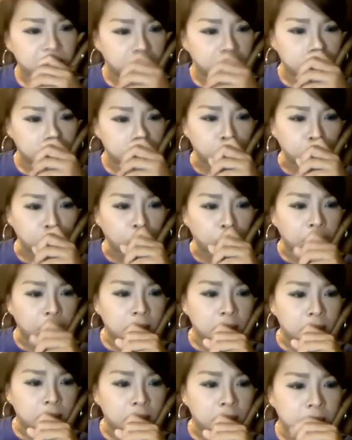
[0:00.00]
I heard a
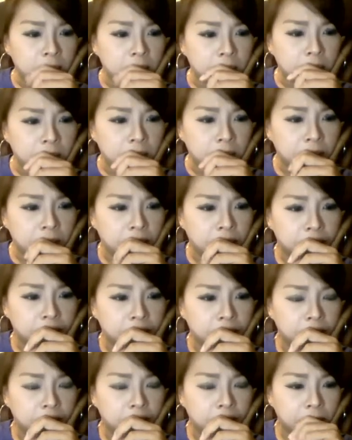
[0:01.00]
Waikato River. It must
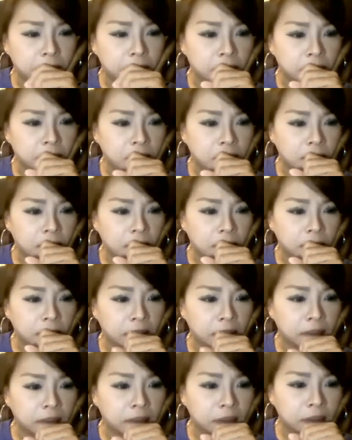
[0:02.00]
be very
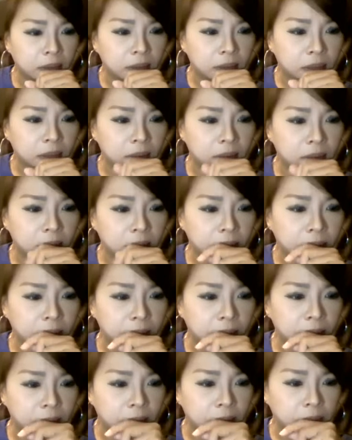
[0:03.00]
right.
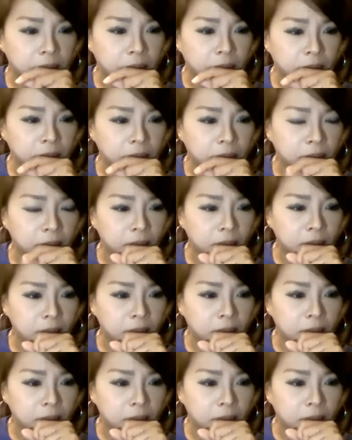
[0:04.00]
uh, famous.